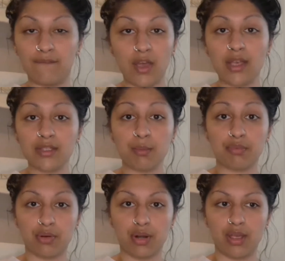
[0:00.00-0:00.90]
First
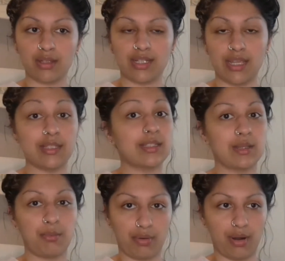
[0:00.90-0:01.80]
product is
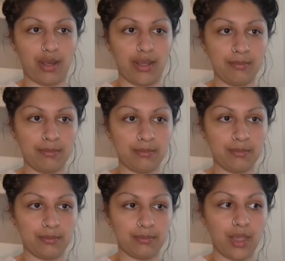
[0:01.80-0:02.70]
to prime.
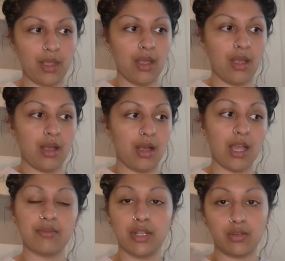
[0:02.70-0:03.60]

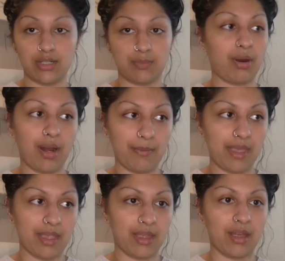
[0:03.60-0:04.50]
I've really gotten into
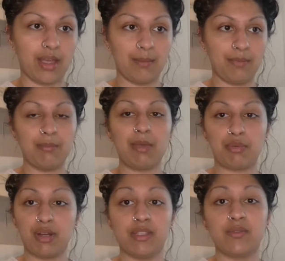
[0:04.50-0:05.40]
priming. In my
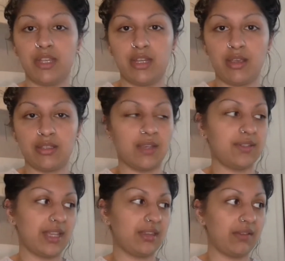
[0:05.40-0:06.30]
previous videos I've
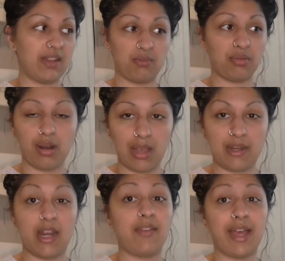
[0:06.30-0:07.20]
said that I've never
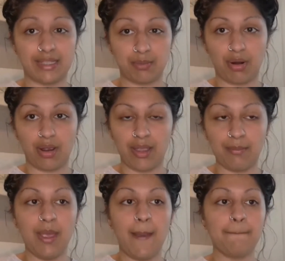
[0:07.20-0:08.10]
primed, I never had to
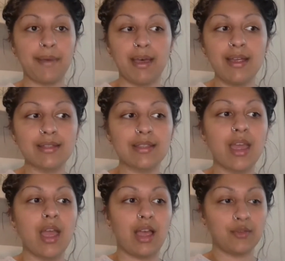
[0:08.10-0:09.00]
prime, but
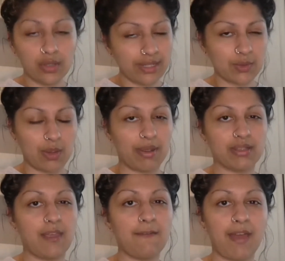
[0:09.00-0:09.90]
I've gotten into it
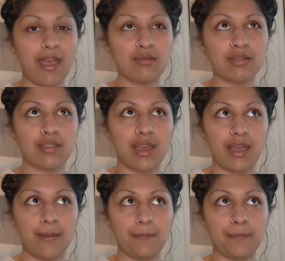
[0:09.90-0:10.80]
because I found
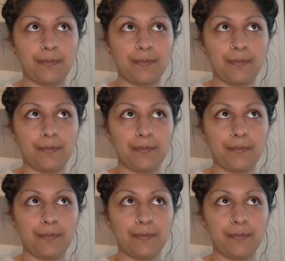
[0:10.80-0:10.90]
that